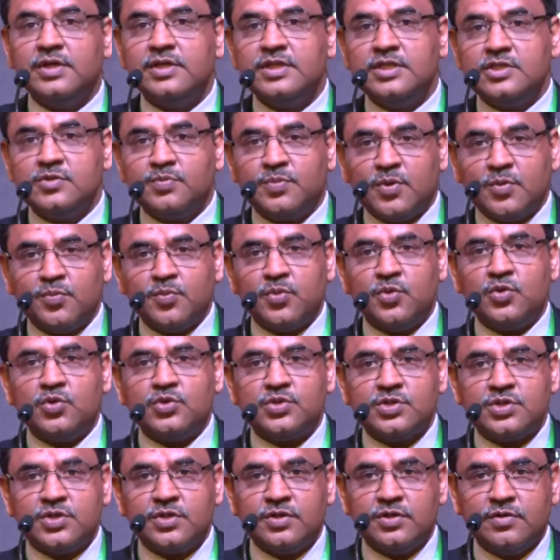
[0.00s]
is
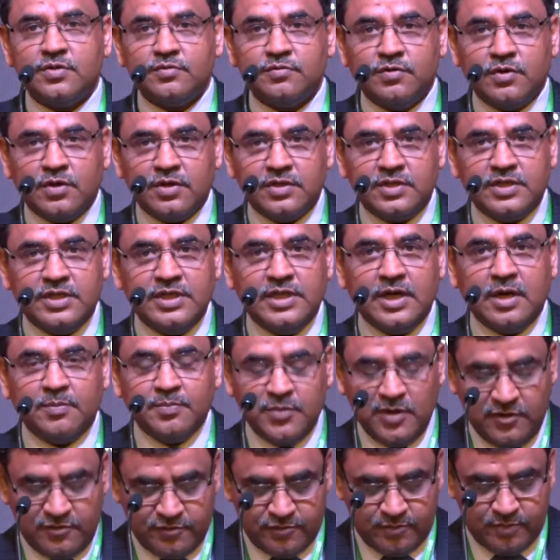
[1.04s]
proposed for the
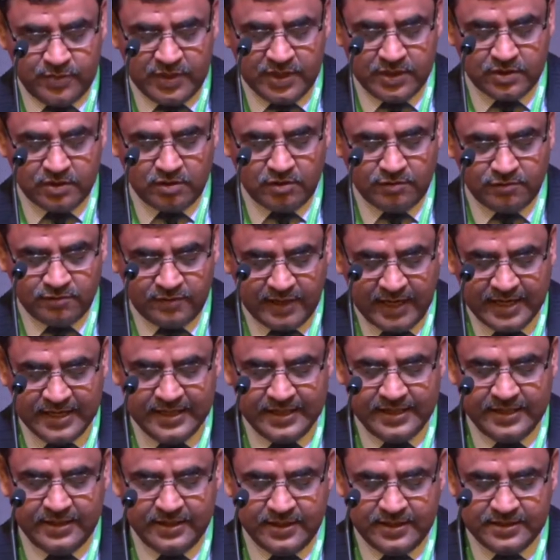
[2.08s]
upliftment of
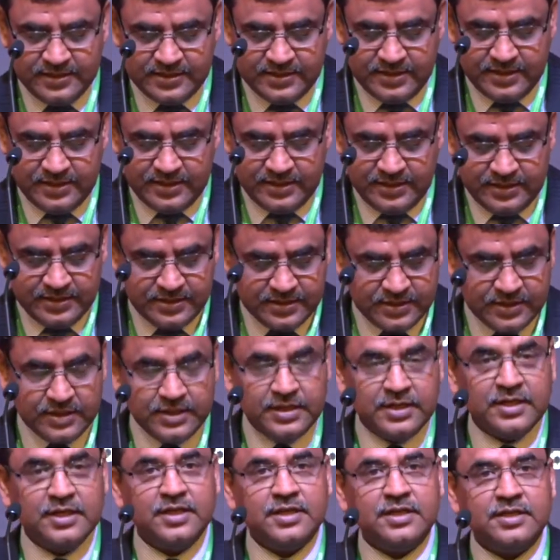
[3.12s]
99 cities
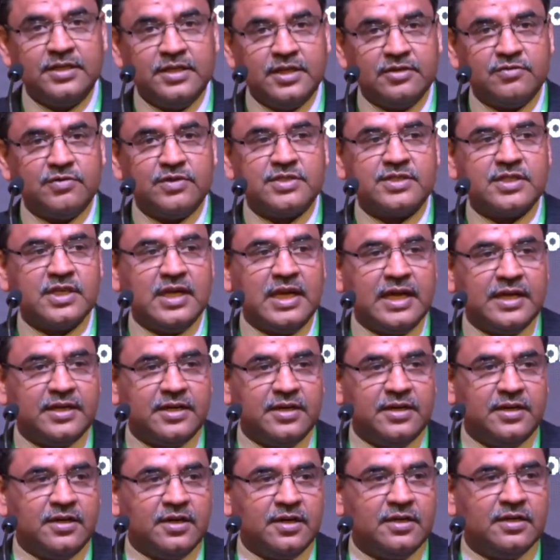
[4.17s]
that were
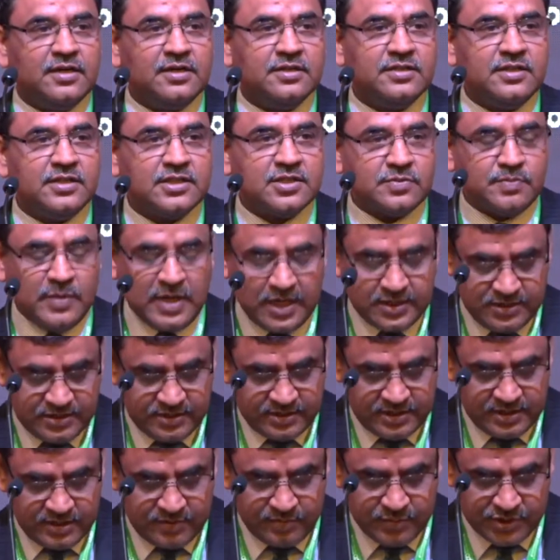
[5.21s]
selected under the Smart
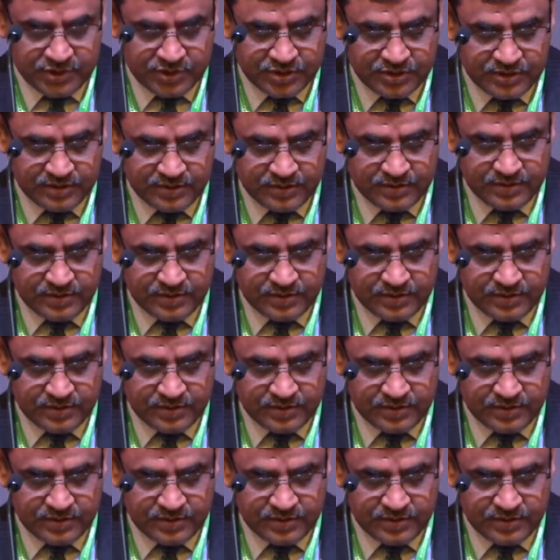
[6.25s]
City Mission.